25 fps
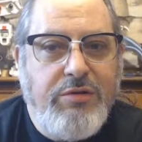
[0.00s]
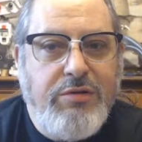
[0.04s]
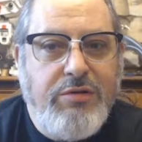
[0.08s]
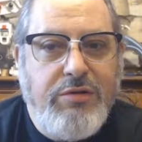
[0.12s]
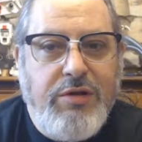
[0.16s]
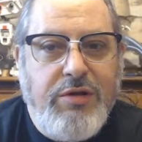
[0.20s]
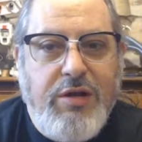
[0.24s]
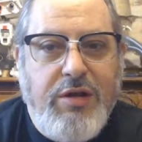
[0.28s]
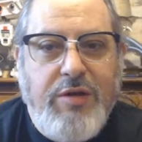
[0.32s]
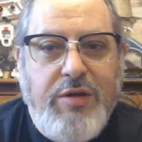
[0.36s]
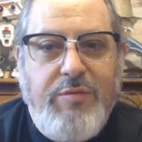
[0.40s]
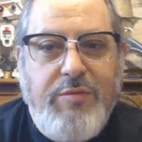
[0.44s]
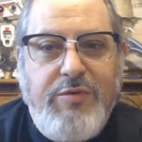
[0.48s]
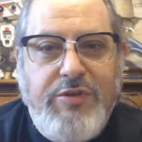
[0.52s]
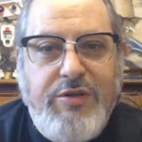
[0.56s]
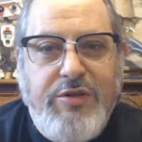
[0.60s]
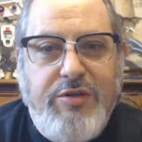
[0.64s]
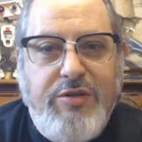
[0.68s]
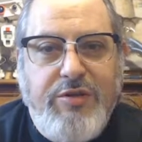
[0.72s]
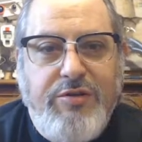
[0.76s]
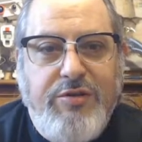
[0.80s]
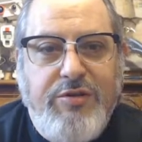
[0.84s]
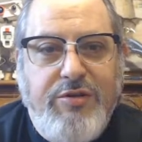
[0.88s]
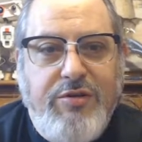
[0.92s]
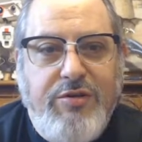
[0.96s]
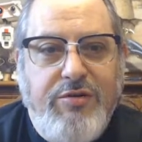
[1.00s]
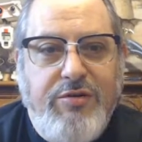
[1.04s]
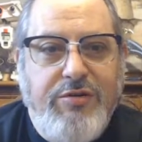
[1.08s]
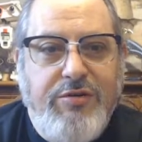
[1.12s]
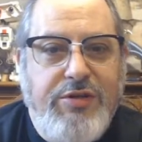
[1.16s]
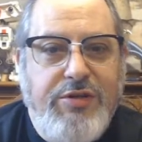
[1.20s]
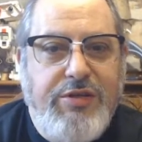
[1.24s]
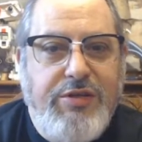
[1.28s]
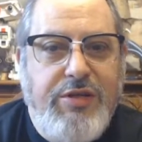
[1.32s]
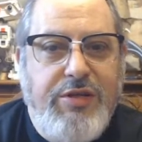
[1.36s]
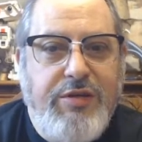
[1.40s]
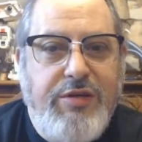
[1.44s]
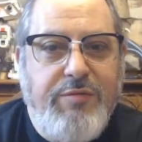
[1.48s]
Commissar's dirt
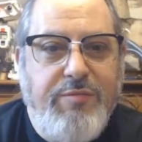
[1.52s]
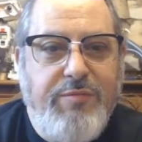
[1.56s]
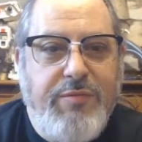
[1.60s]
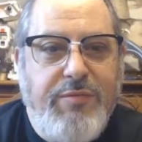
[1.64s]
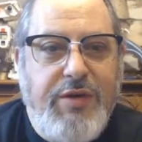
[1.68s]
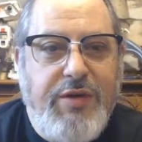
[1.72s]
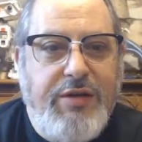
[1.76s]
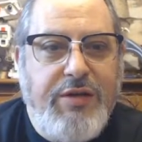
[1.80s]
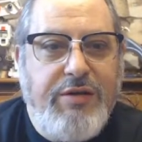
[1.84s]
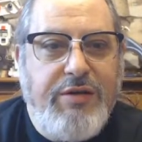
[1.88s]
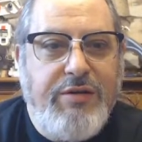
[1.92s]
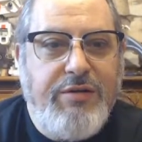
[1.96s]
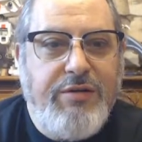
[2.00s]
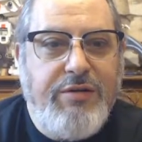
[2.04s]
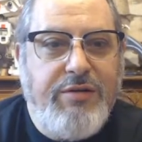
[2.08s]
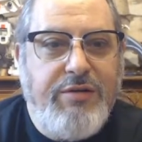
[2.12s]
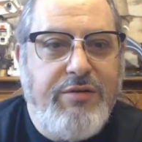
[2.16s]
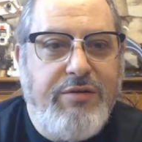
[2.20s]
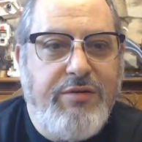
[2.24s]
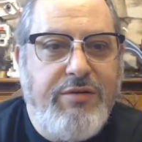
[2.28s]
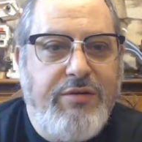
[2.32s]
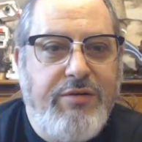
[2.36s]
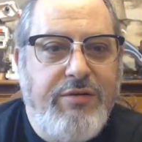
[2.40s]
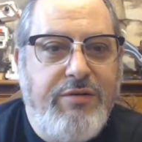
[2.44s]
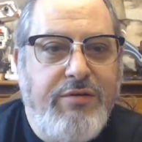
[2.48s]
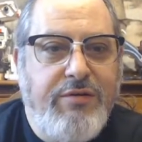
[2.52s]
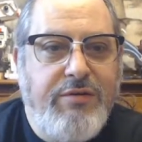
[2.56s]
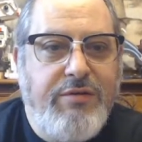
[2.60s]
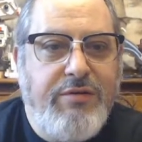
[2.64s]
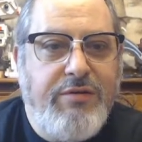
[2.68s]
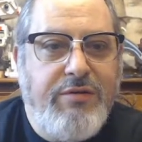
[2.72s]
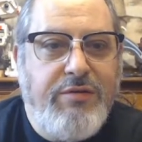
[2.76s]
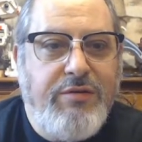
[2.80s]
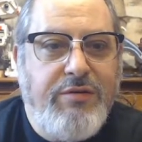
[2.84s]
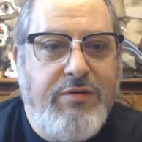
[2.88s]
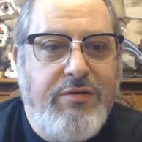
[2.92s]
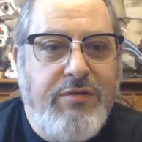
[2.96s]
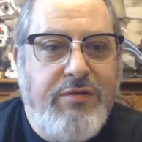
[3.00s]
cheap, man.
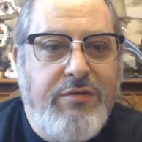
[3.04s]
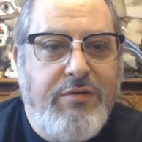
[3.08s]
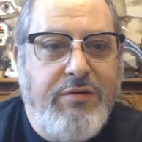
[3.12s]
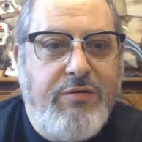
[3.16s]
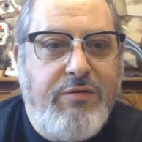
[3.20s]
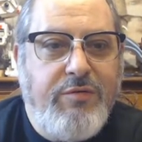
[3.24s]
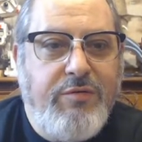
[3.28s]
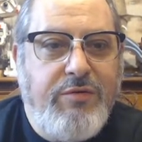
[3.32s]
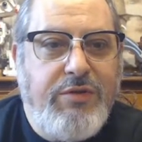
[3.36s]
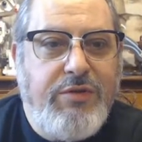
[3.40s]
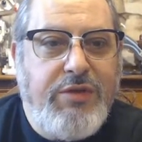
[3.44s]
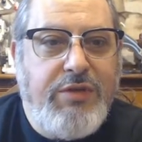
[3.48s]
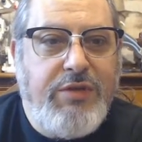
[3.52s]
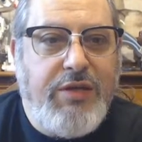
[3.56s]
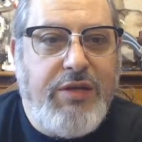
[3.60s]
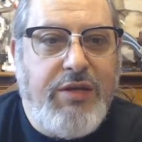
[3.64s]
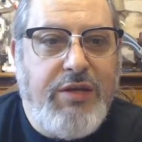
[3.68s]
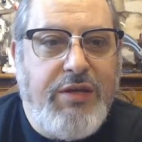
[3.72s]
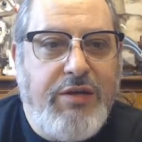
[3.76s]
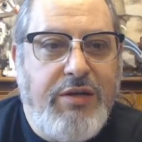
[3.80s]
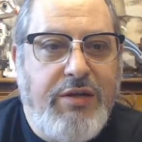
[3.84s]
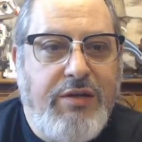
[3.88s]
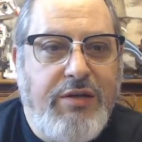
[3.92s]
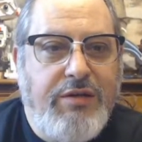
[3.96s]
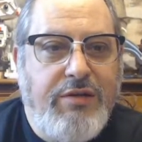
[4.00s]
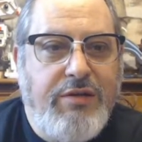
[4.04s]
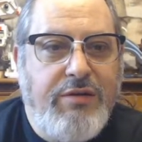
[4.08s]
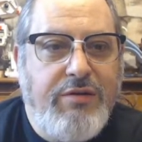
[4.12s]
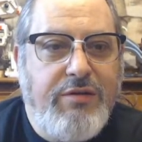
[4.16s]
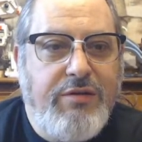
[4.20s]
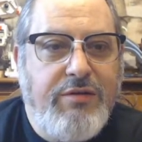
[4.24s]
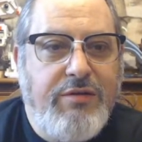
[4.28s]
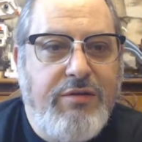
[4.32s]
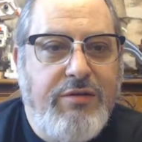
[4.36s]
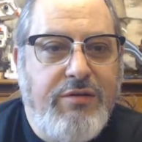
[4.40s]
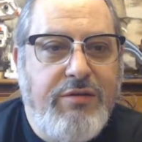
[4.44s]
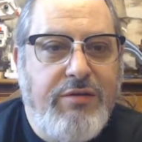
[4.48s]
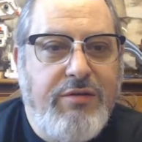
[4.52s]
What the heck?
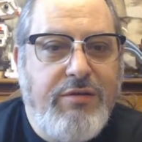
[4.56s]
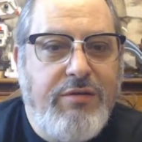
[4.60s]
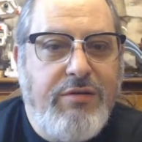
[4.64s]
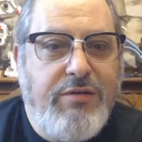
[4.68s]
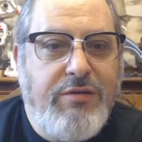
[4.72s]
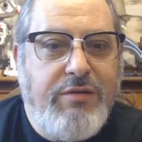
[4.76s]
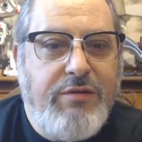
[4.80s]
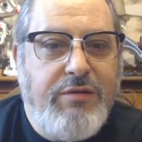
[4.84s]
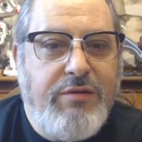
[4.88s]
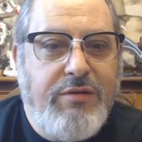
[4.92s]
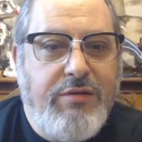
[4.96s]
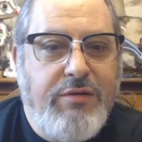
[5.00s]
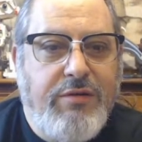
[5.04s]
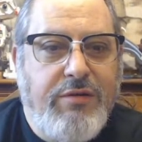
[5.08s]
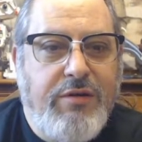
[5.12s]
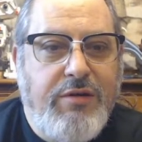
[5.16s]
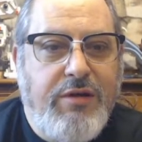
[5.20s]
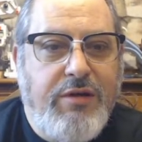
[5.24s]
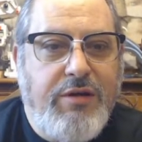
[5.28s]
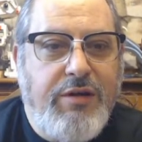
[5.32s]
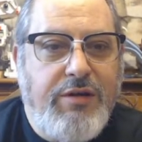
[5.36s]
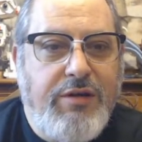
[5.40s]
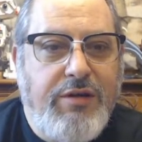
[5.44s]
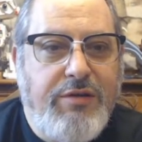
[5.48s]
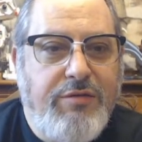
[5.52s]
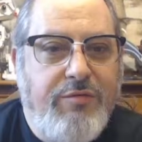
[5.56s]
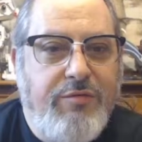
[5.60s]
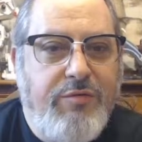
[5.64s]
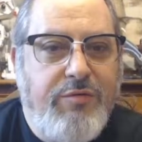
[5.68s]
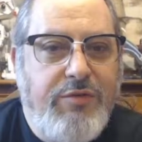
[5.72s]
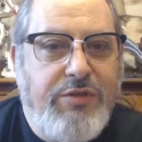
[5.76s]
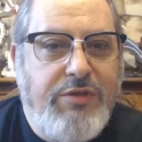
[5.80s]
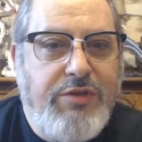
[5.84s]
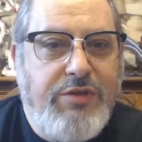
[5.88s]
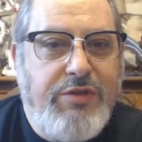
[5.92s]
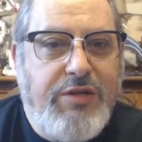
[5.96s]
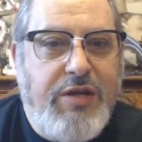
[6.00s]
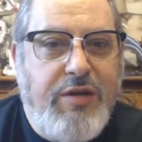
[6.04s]
Alright, what
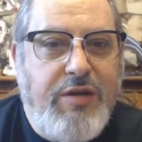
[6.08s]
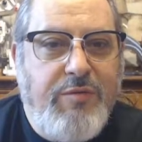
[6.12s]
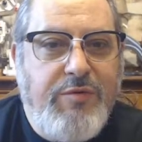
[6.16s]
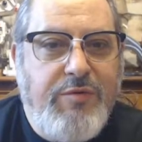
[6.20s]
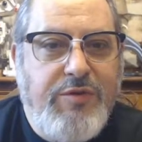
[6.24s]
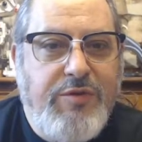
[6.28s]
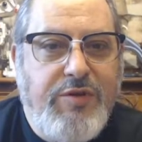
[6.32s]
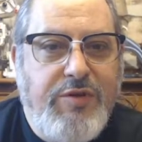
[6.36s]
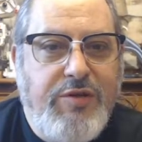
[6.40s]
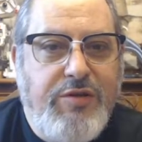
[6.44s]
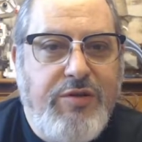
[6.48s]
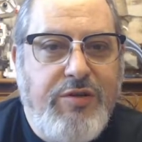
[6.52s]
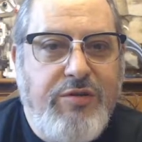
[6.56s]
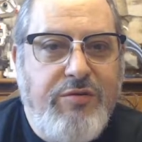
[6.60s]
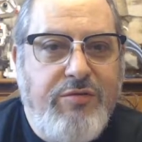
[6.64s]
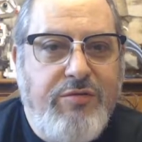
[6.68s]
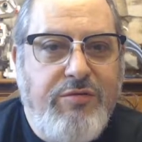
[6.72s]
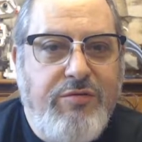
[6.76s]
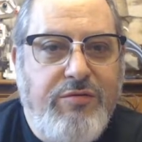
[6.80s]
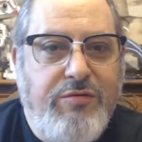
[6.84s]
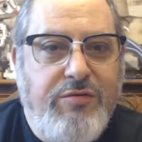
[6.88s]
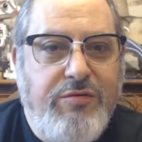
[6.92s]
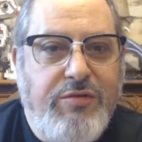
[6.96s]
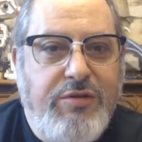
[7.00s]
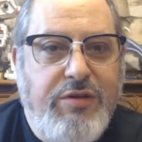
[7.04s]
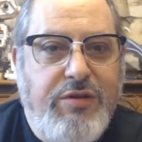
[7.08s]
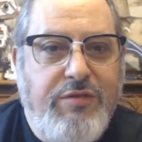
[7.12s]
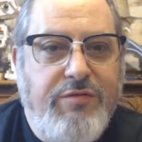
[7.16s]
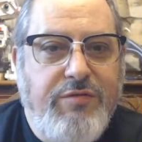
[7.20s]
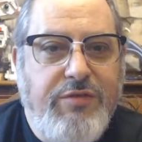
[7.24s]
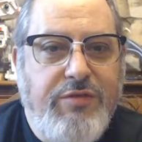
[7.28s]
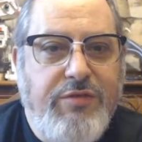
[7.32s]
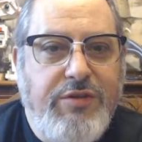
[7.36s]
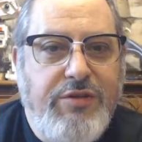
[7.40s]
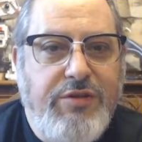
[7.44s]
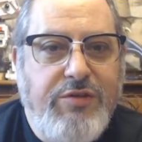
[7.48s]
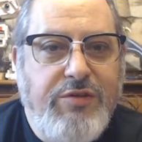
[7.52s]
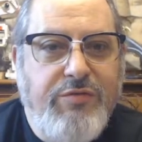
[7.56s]
does the Commissar do?
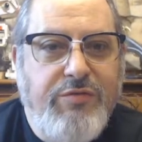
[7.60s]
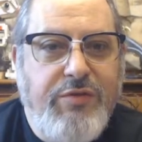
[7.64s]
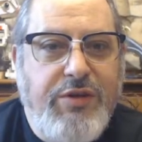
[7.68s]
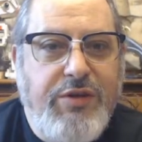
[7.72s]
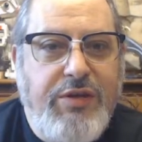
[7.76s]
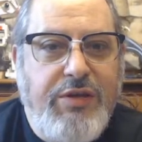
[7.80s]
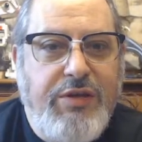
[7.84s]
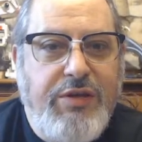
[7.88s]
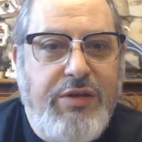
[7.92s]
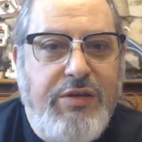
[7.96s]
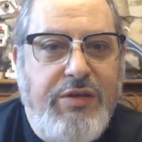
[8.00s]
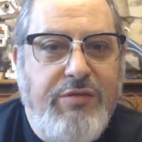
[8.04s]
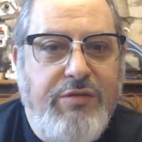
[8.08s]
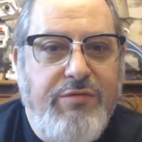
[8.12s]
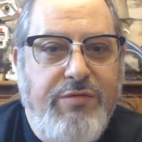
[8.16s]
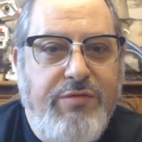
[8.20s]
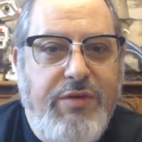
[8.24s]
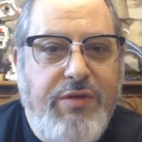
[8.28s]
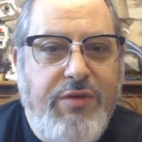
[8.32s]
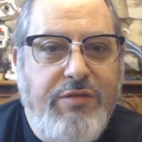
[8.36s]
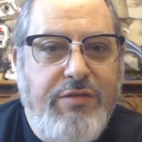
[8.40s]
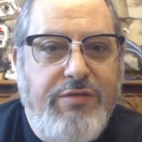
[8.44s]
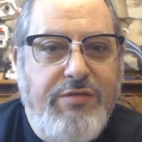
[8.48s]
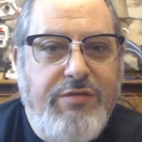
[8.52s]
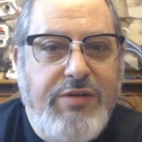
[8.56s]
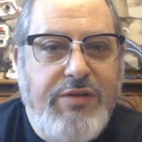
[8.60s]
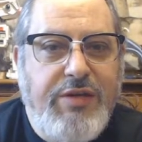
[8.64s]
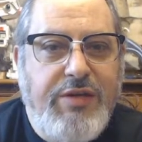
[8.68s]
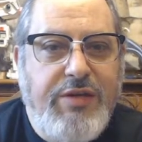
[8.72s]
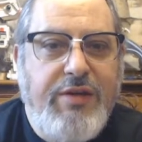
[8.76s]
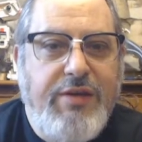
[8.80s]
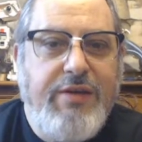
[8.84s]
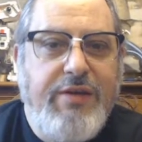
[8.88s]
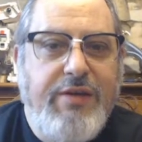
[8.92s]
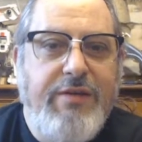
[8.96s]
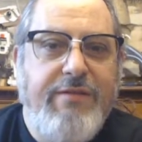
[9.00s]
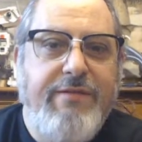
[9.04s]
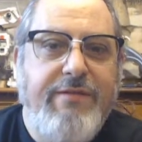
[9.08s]
Toughness 3, 5
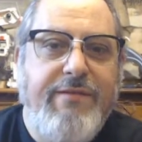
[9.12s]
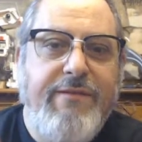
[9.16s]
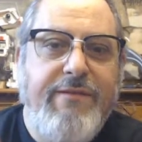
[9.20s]
save.